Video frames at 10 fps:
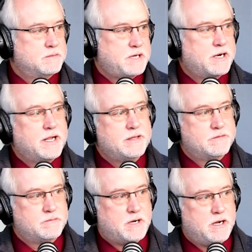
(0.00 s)
about 1/8
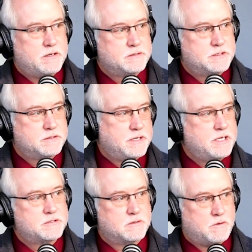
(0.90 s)
of a mile to a
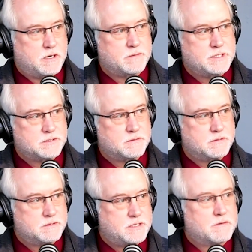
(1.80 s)
natural water
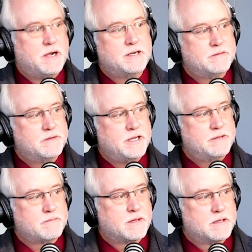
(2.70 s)
resource that we're
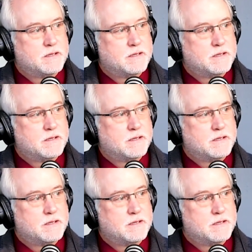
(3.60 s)
activating.